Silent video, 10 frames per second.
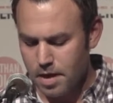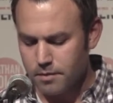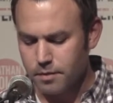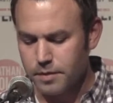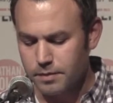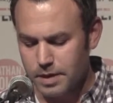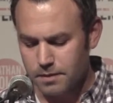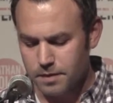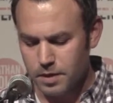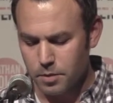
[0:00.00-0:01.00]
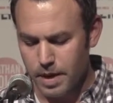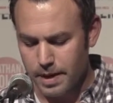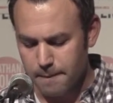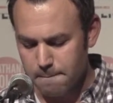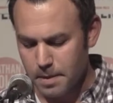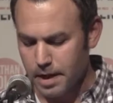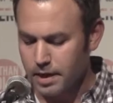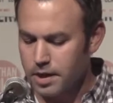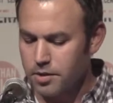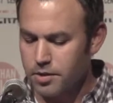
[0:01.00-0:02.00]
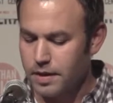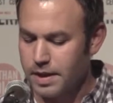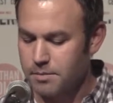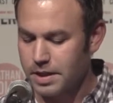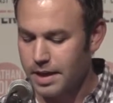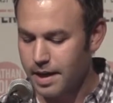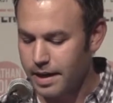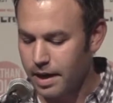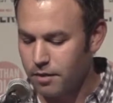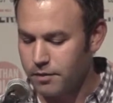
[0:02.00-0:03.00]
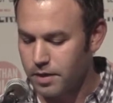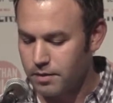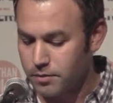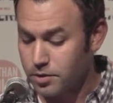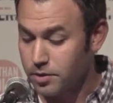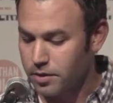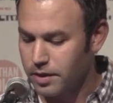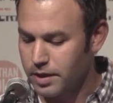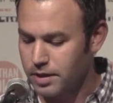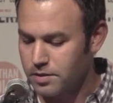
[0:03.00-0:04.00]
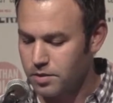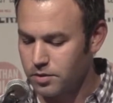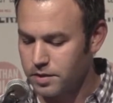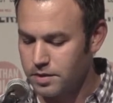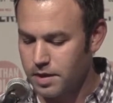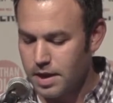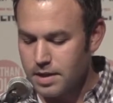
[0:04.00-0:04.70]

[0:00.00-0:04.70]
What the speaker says: From 15 feet away, I could hear the Lambda Chi Alpha fraternity consultant